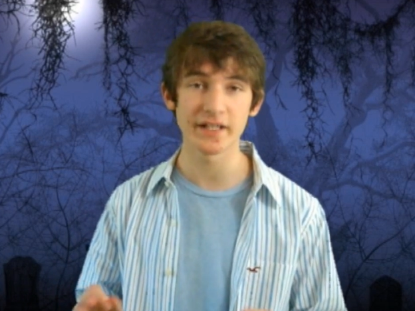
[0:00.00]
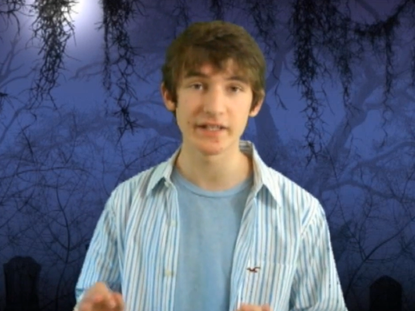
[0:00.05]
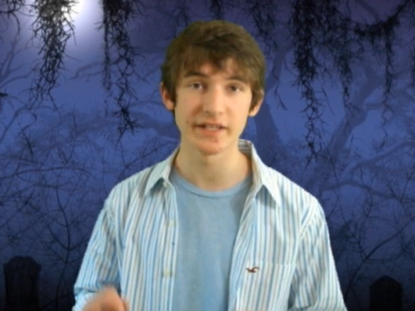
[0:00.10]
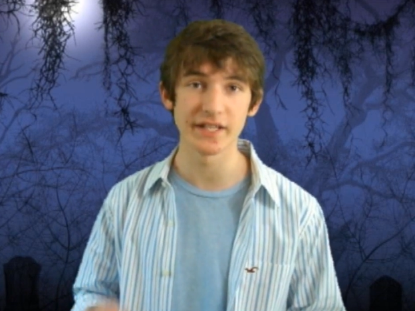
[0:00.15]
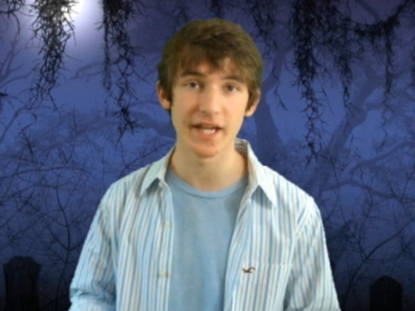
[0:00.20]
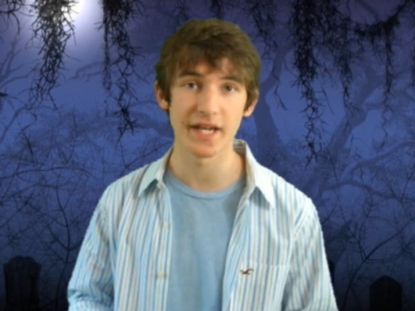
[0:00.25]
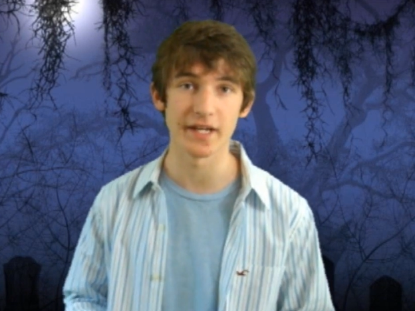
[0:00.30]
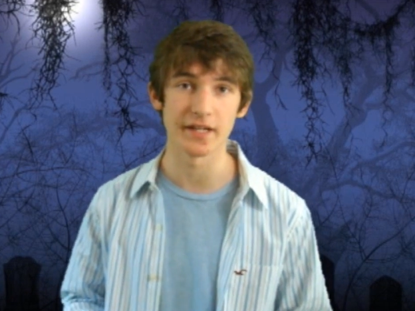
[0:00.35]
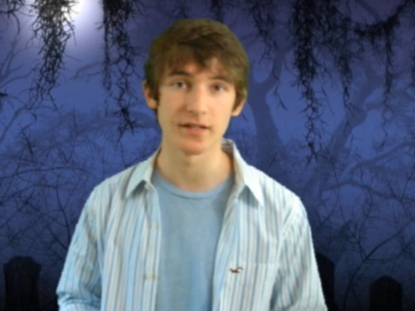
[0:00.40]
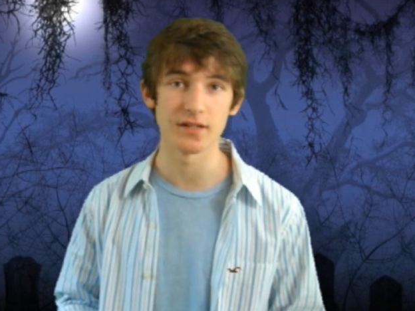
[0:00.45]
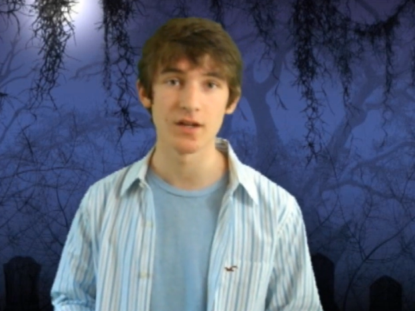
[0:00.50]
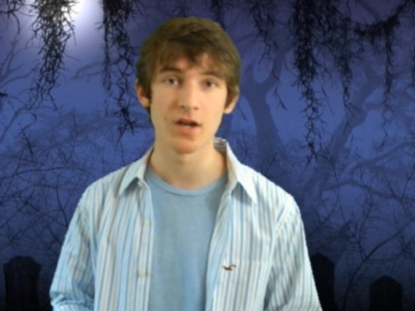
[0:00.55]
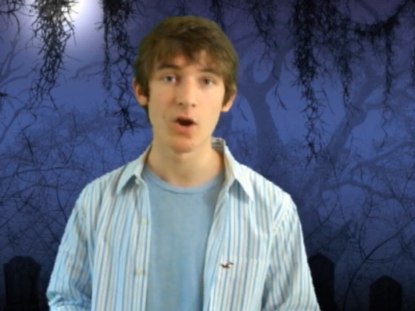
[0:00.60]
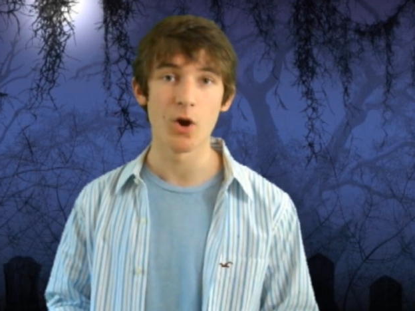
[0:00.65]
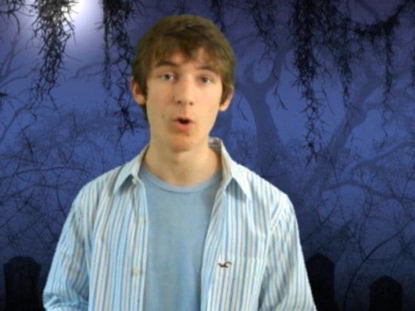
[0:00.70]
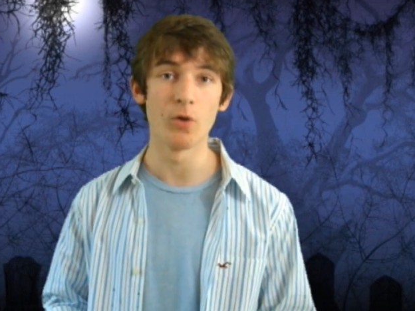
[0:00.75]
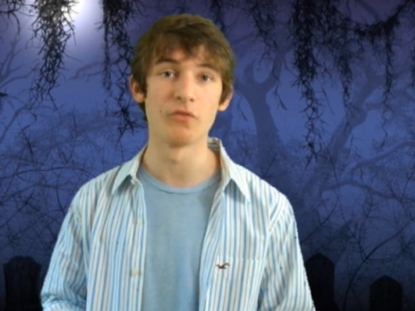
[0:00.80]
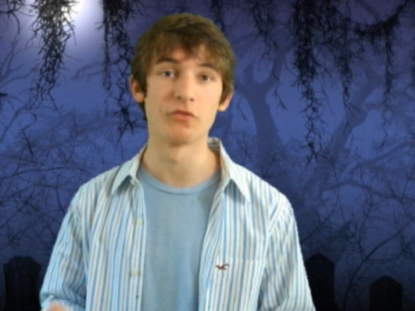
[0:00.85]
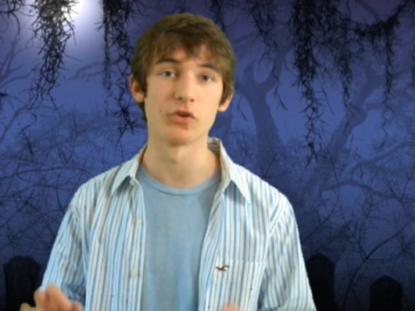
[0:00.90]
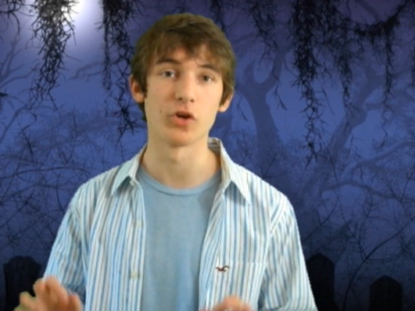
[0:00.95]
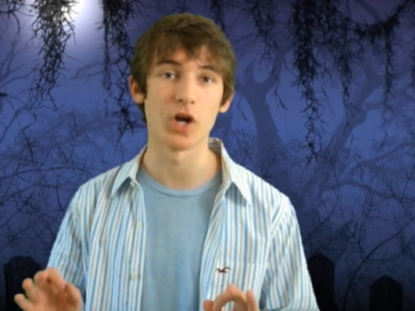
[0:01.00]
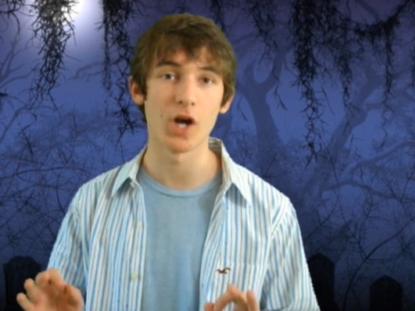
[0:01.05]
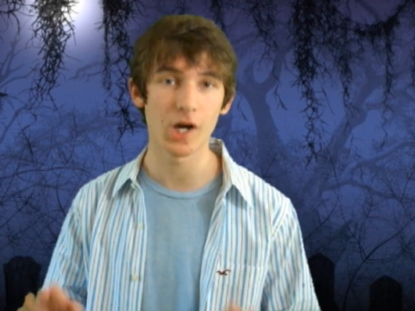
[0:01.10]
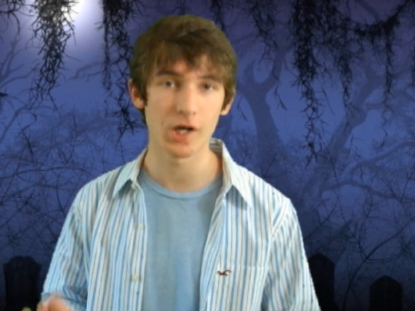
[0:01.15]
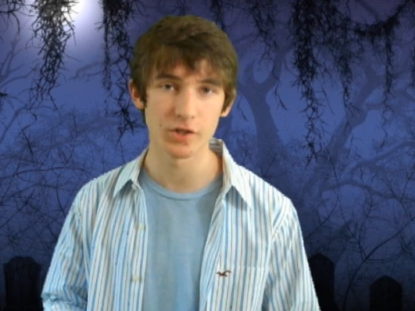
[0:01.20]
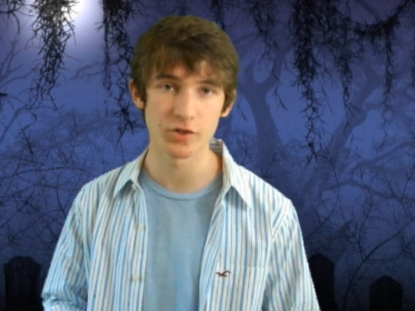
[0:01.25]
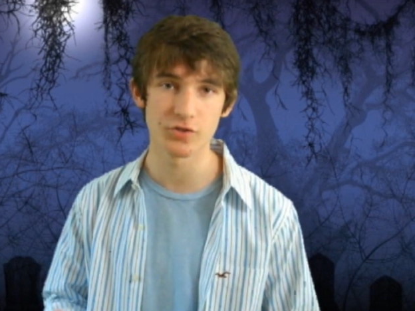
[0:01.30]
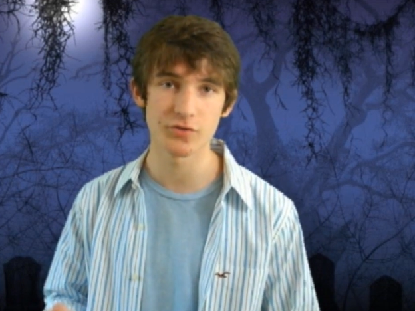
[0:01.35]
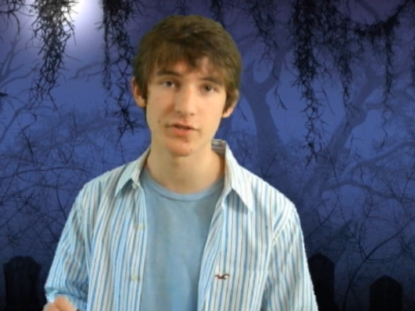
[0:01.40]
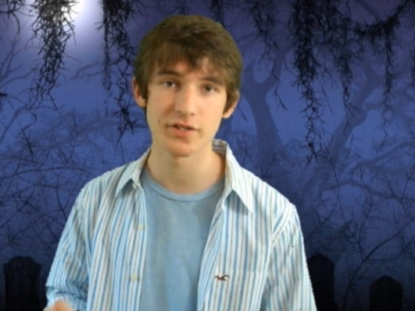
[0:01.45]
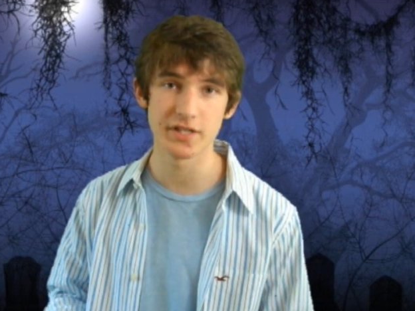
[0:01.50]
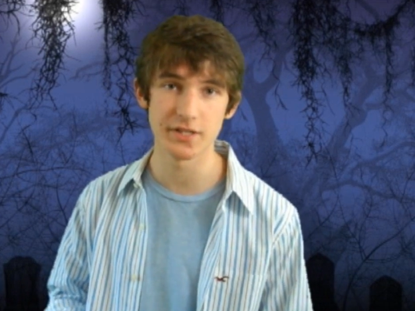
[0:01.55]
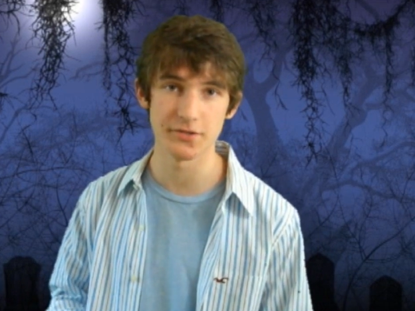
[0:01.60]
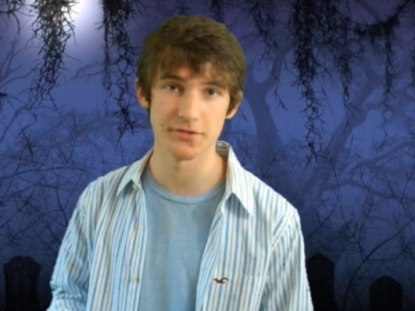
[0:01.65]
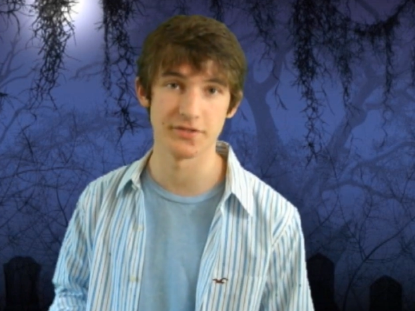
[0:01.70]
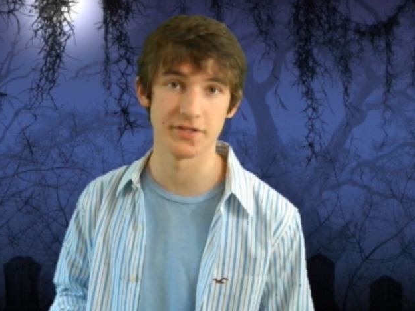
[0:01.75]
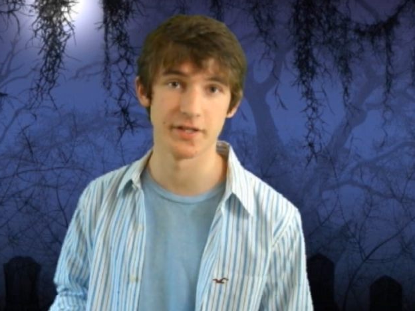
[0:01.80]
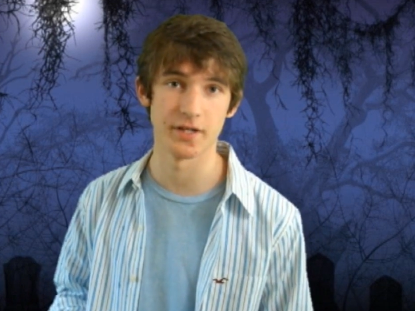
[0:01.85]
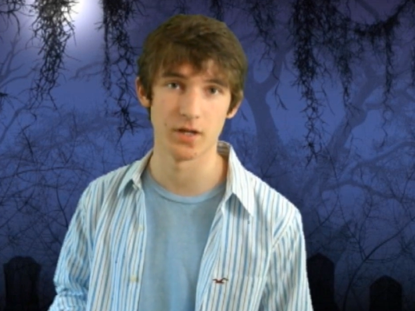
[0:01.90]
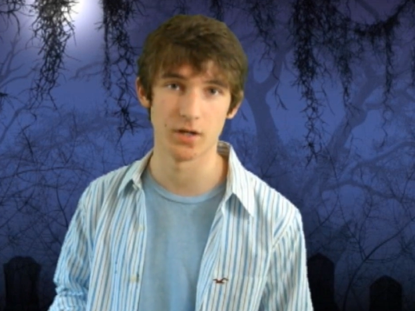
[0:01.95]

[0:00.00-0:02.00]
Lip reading: land over 100 years ago.